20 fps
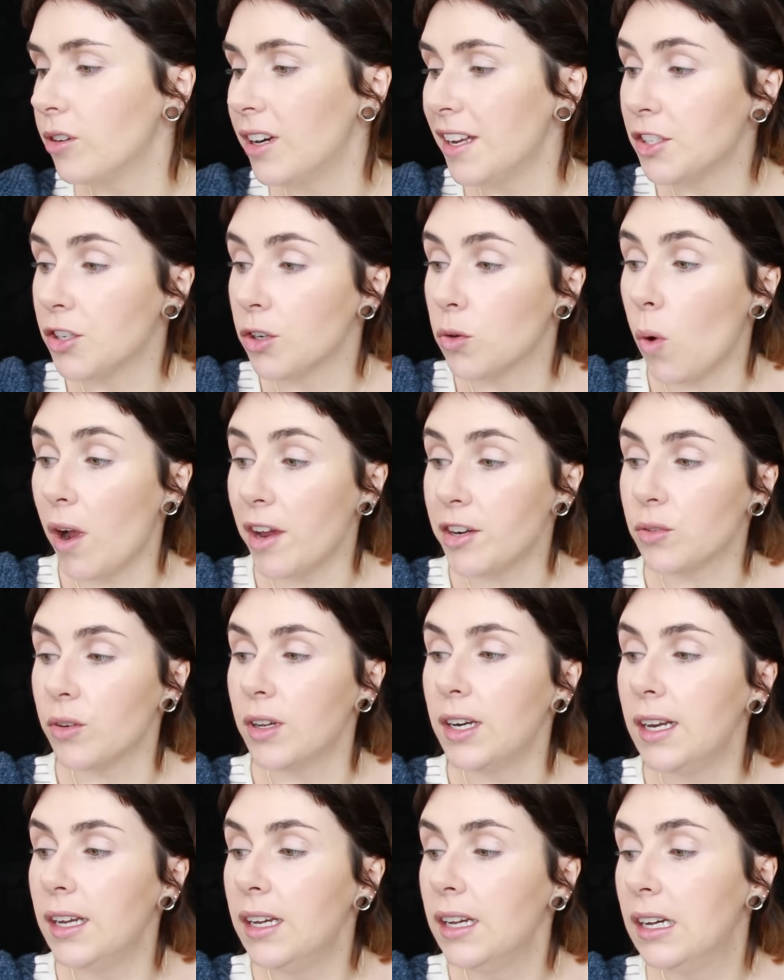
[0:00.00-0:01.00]
Unless you're quite
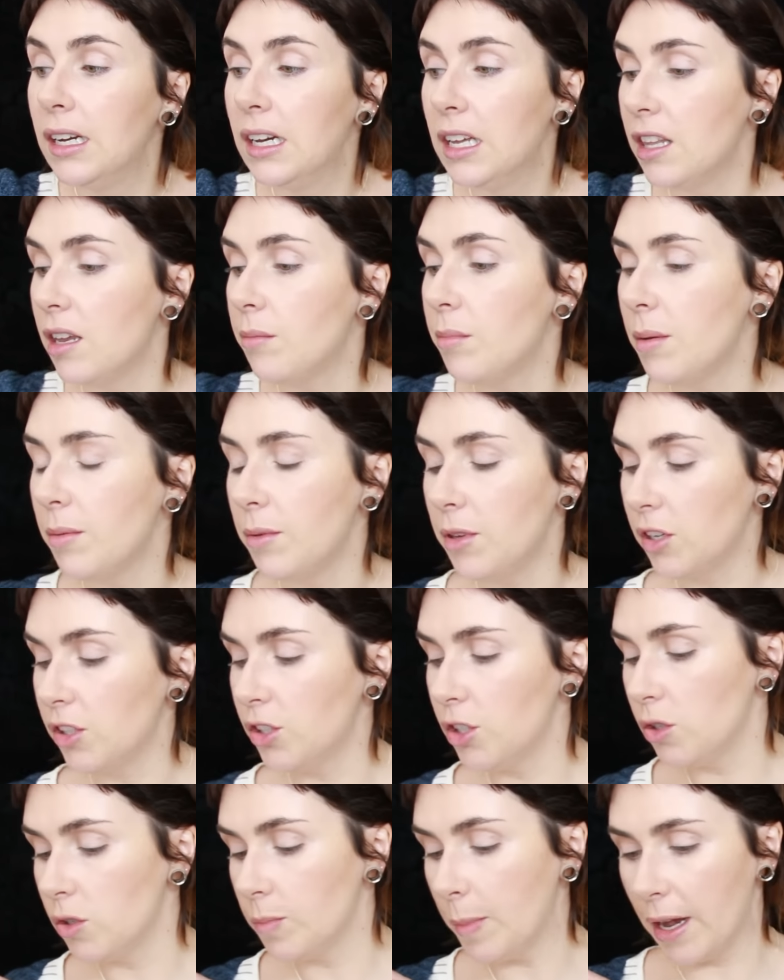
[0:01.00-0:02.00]
oily, then maybe you
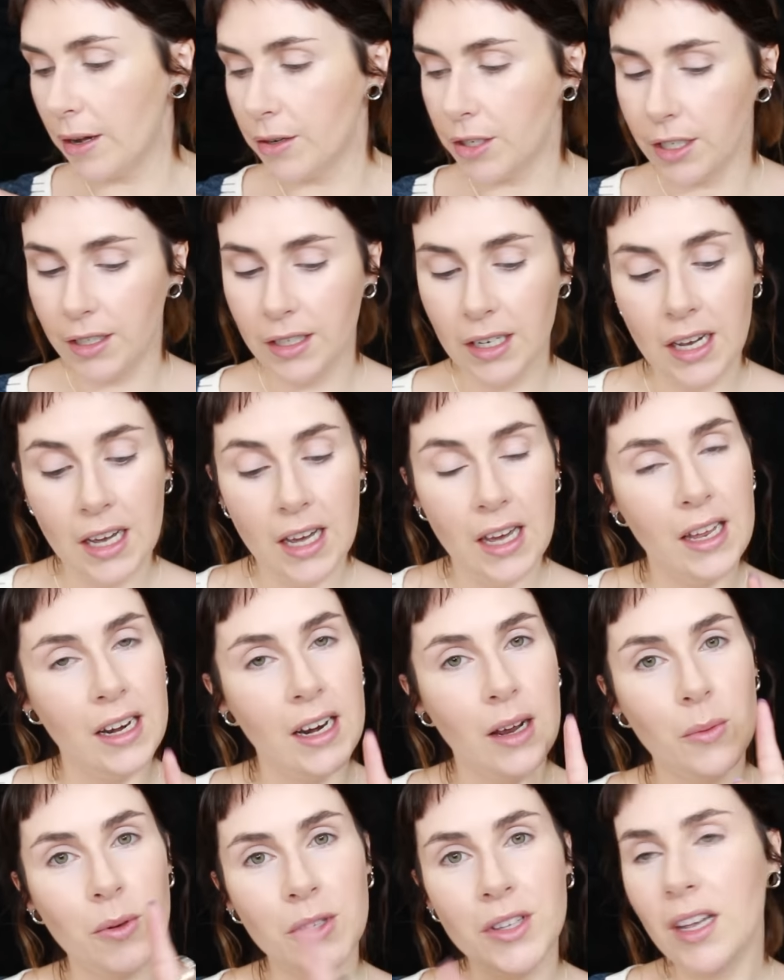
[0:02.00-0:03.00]
could use powder.
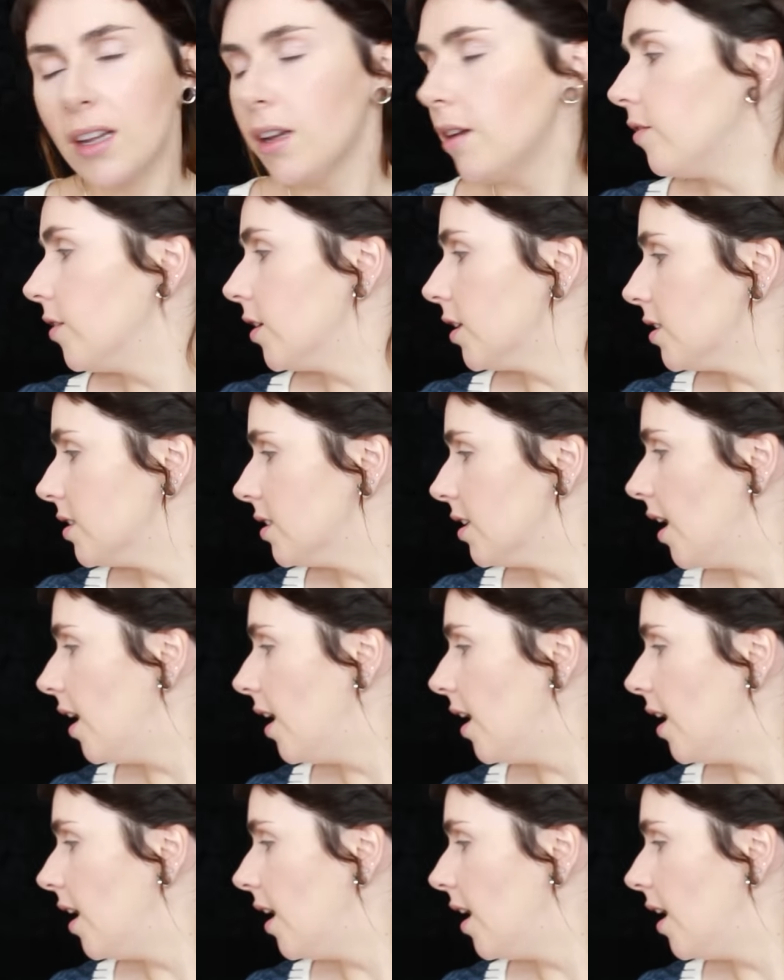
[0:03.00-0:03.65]
Now one thing I forgot to